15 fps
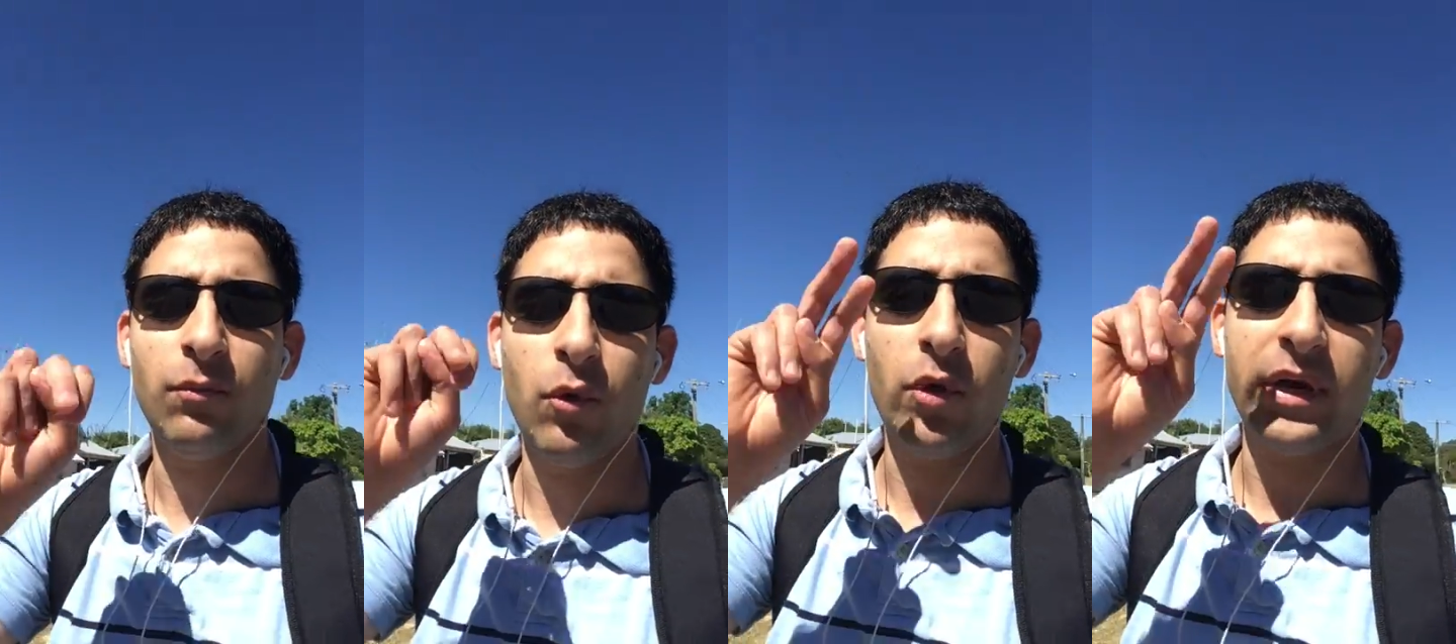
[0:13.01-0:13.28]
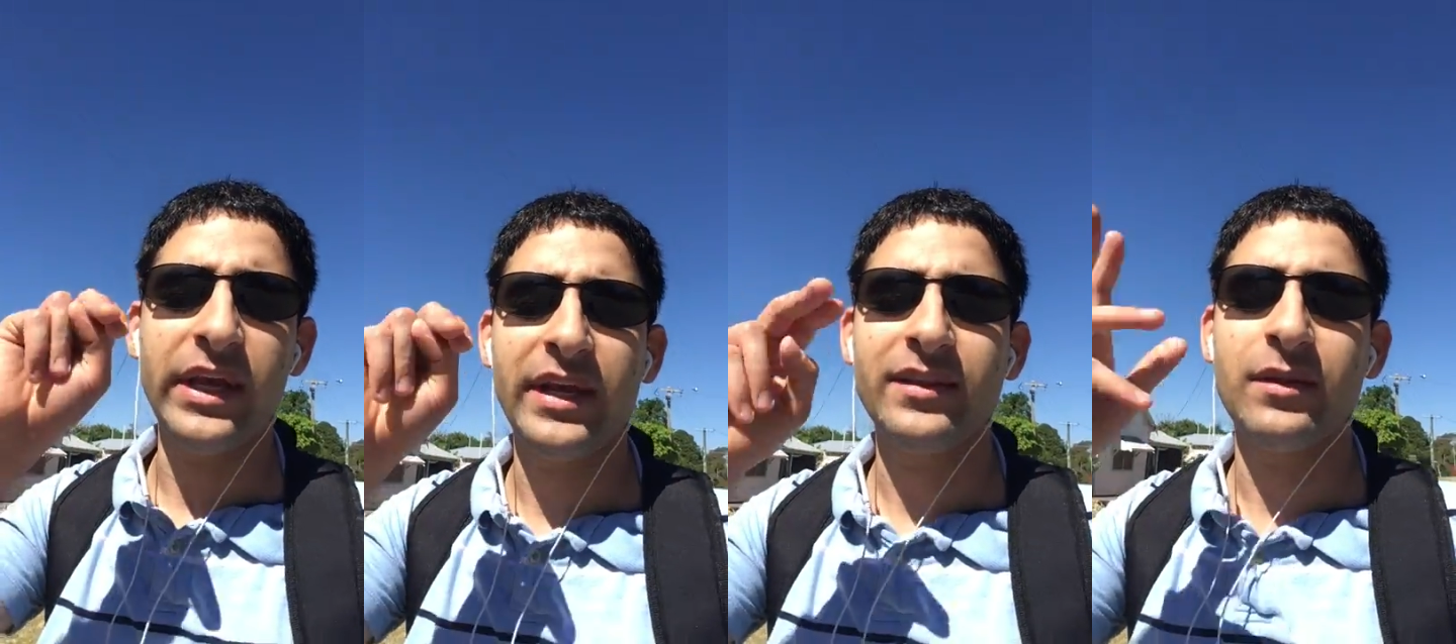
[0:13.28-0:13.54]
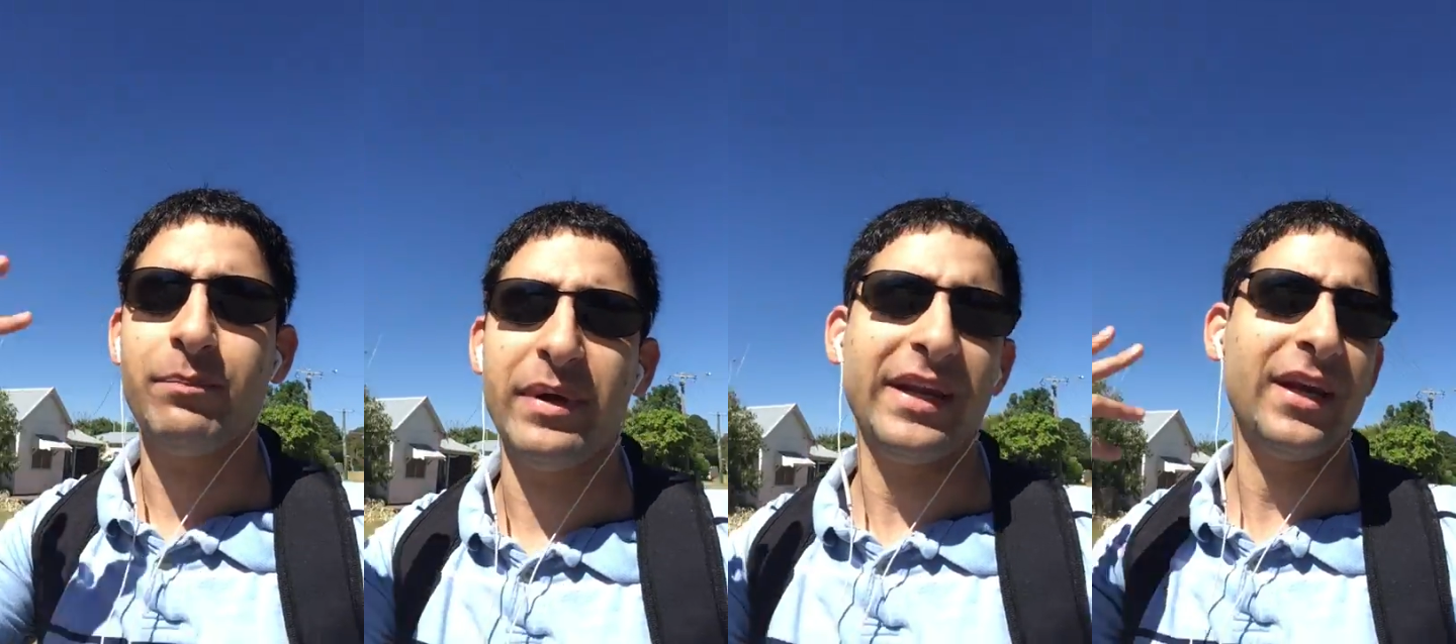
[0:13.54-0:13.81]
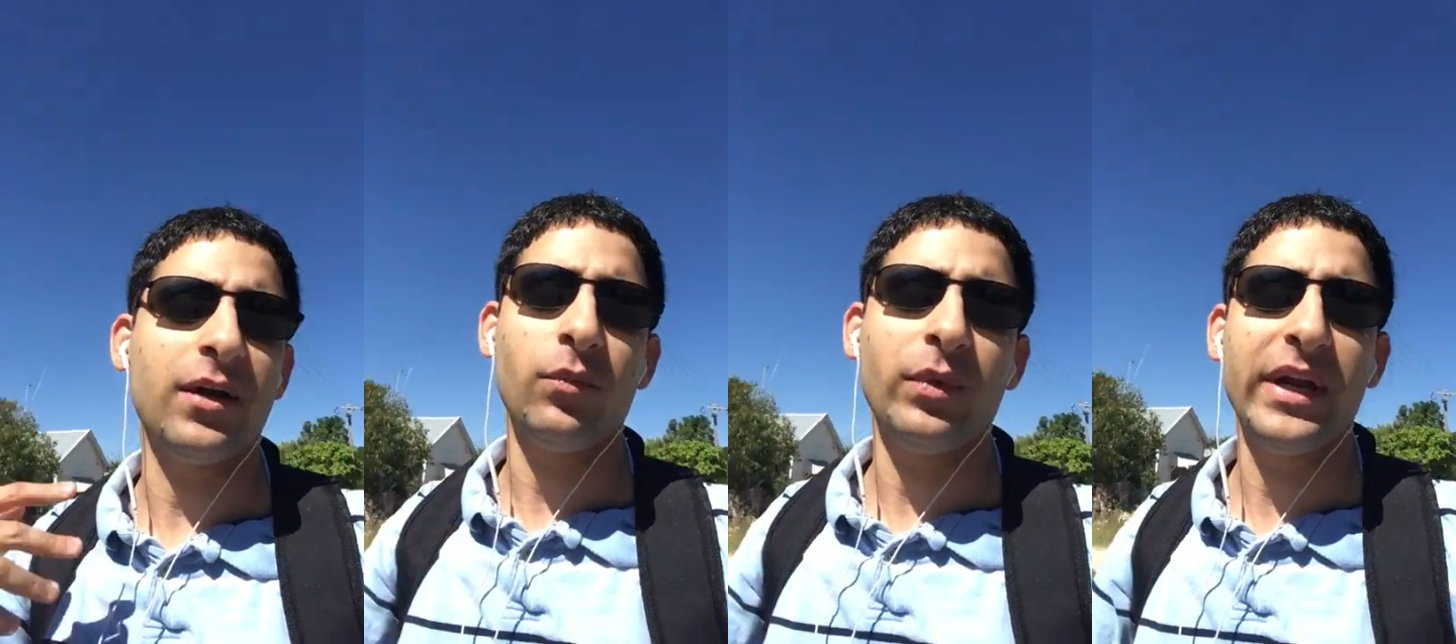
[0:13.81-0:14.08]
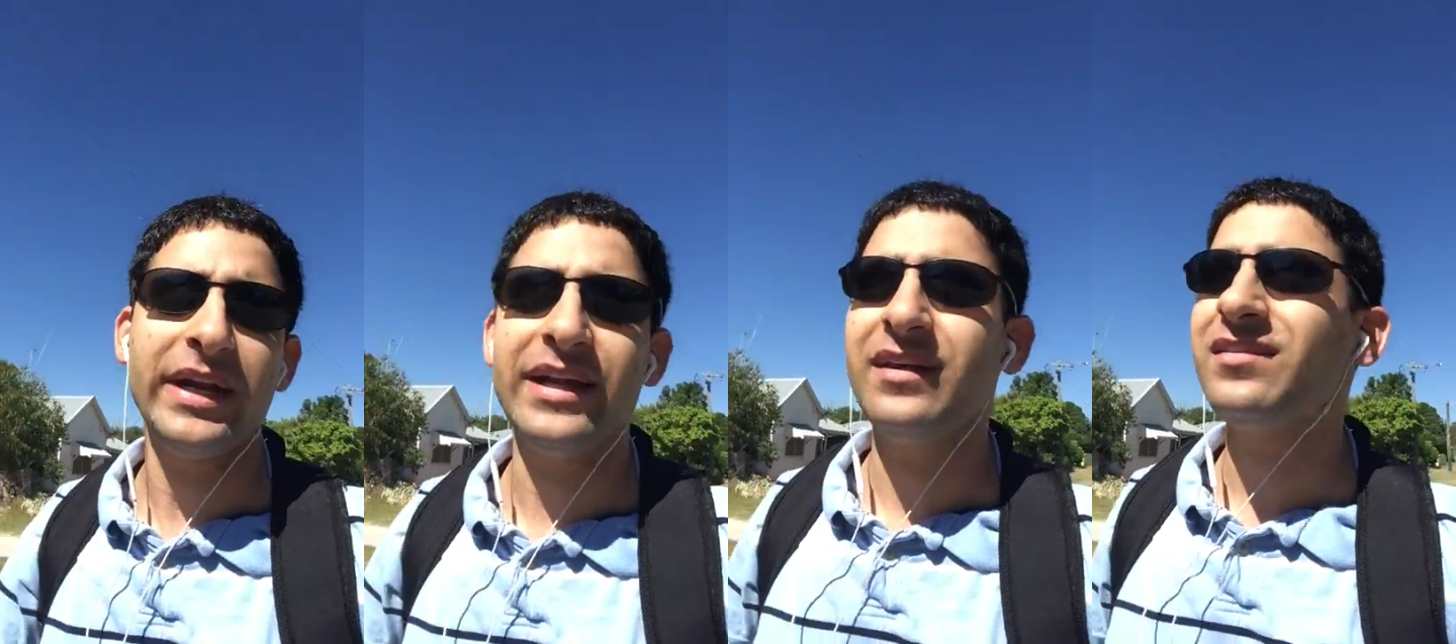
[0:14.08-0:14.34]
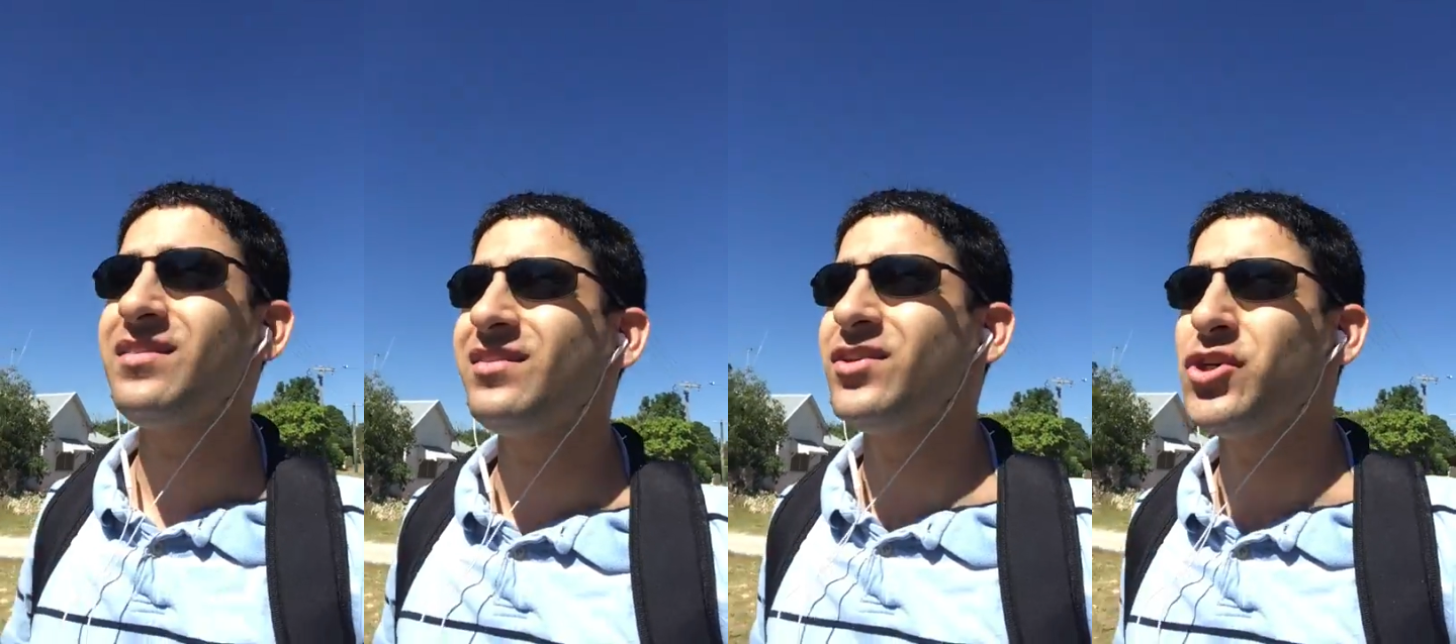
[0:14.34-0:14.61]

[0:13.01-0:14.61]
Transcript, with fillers: morning depending on what it is.